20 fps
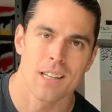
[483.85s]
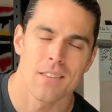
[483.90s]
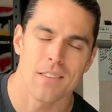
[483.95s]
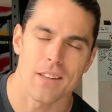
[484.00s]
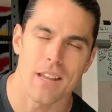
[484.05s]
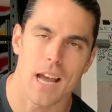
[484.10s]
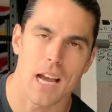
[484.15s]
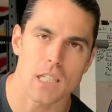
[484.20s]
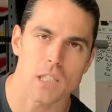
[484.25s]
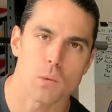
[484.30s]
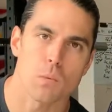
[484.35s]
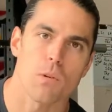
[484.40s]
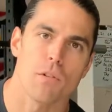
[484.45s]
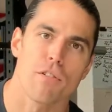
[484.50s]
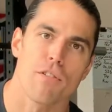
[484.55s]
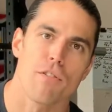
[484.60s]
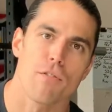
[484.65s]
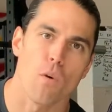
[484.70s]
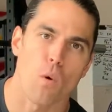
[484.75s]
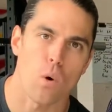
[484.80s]
the actual
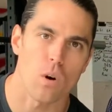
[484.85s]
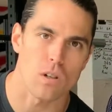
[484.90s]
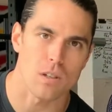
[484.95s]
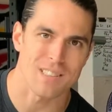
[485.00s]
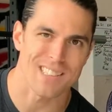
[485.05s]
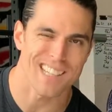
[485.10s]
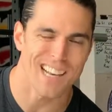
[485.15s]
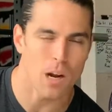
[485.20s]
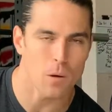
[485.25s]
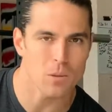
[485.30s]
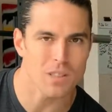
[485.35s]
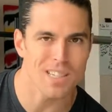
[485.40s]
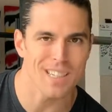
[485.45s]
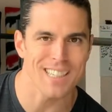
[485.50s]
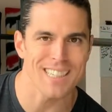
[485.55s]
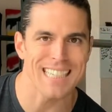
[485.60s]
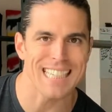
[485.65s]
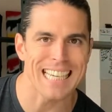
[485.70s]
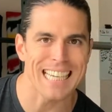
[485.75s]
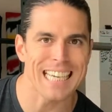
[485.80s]
force that I was
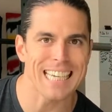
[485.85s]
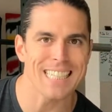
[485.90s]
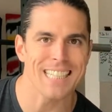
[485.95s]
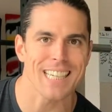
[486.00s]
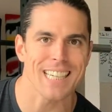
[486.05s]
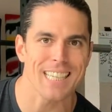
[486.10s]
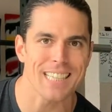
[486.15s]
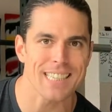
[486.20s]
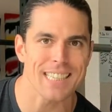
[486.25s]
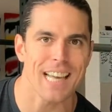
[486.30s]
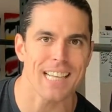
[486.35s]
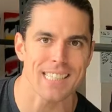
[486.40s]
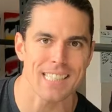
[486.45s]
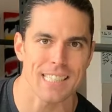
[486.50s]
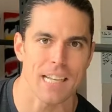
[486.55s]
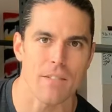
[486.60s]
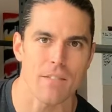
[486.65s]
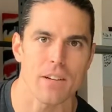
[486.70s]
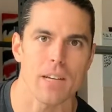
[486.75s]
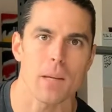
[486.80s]
gonna need to get that
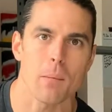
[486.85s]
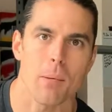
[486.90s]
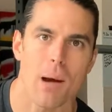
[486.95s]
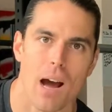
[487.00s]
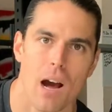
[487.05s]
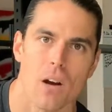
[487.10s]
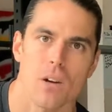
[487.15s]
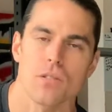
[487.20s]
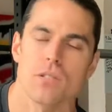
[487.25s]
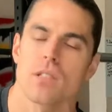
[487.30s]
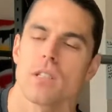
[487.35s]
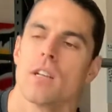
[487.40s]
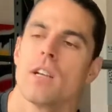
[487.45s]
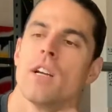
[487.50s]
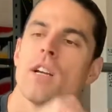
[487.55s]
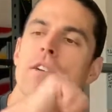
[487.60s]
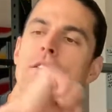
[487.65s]
70 pounds